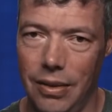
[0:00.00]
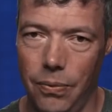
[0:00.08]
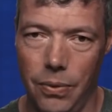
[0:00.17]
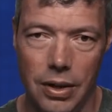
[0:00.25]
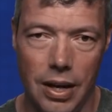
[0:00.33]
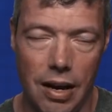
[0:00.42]

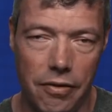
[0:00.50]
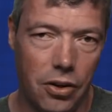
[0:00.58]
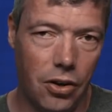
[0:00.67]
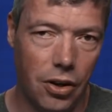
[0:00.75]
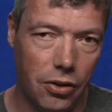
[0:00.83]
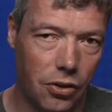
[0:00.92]
When you have a
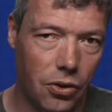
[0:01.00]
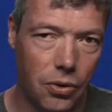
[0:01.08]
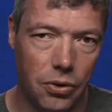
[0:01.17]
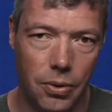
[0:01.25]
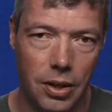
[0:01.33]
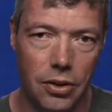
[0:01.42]
current
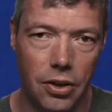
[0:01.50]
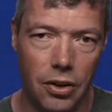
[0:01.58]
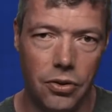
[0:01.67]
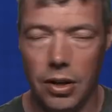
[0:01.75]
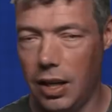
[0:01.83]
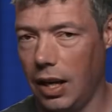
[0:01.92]
going through an
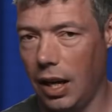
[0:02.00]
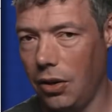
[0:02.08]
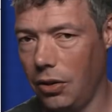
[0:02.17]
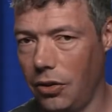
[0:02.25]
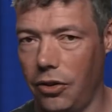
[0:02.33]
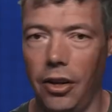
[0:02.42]
inductor, you
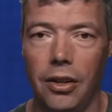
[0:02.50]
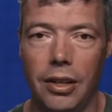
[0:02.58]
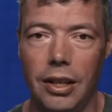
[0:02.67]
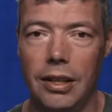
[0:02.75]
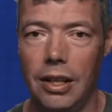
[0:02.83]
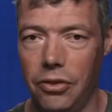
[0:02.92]
cannot
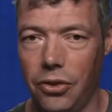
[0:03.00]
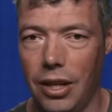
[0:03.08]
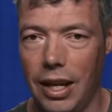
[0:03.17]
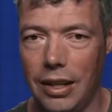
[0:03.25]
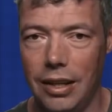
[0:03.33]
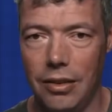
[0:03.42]
suddenly
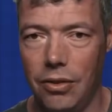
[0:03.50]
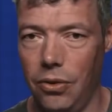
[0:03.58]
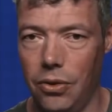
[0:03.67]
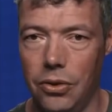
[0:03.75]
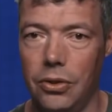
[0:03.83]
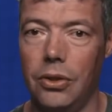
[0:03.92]
disconnect it.
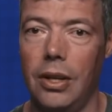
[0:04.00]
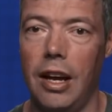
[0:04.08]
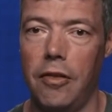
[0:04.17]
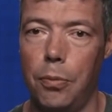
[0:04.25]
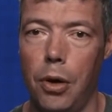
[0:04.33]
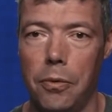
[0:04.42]
You're going to
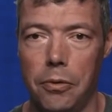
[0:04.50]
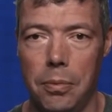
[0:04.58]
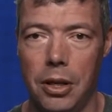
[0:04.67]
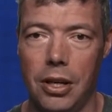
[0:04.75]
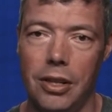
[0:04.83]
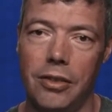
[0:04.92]
have problems
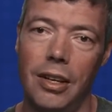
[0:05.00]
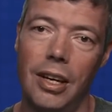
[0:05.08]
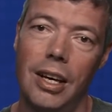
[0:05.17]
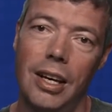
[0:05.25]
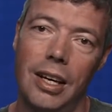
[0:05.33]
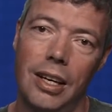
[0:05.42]
because
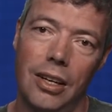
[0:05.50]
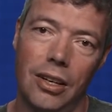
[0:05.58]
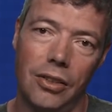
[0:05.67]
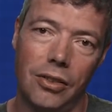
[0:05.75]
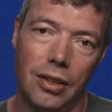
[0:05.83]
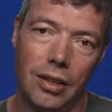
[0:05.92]

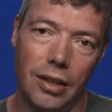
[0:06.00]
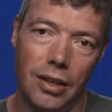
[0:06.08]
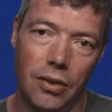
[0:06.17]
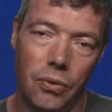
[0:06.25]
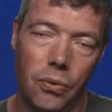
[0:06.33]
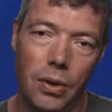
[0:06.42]
a
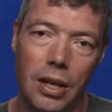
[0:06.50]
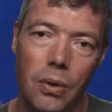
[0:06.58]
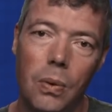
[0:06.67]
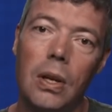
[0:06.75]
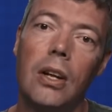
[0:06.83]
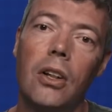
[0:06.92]
really,
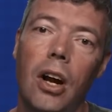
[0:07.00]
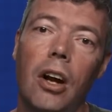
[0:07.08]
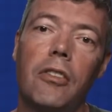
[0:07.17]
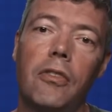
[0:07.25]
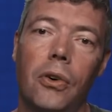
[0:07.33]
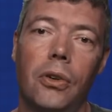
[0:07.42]
really
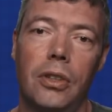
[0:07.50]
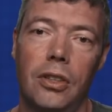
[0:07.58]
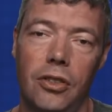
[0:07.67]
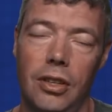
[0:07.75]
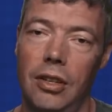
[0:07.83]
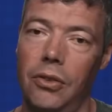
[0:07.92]
large
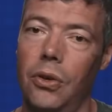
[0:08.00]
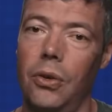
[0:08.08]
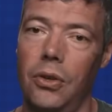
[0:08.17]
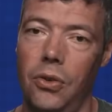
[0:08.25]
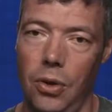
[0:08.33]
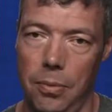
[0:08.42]
voltage is
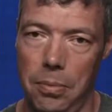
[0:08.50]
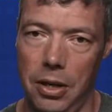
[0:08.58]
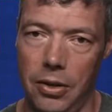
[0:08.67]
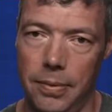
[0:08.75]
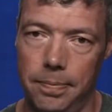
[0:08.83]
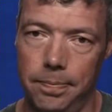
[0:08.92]
going to
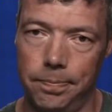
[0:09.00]
appear.